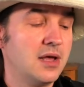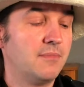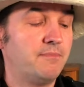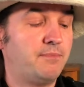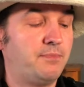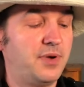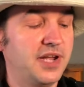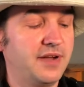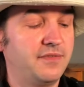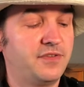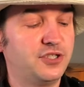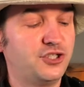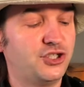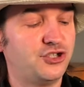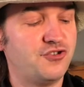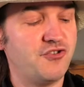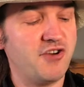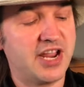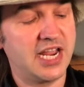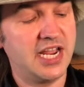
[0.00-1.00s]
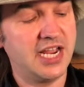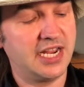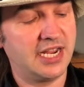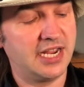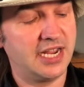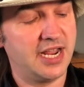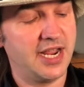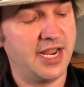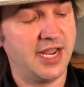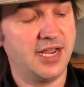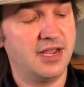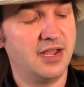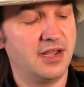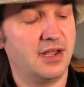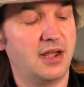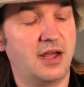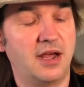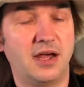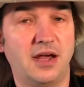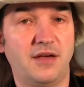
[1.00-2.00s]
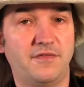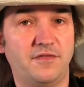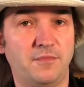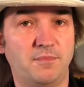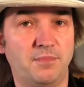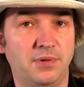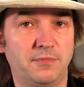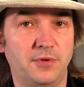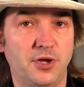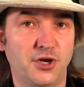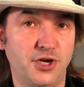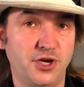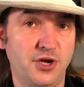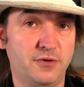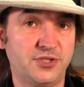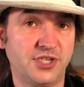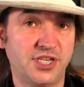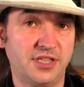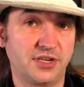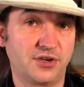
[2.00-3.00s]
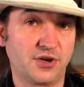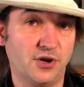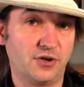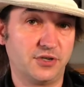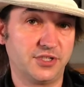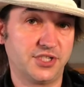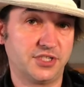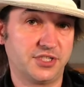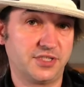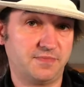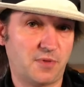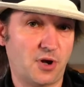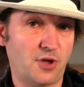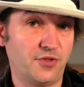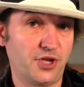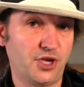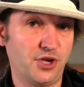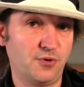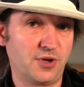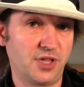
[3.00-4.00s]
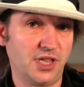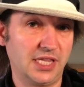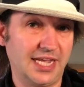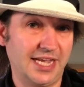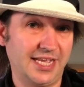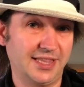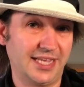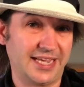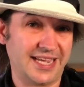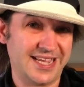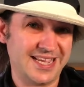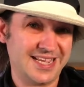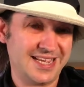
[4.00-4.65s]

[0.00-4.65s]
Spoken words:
Bit of a tricky key for using the chords on the ukulele.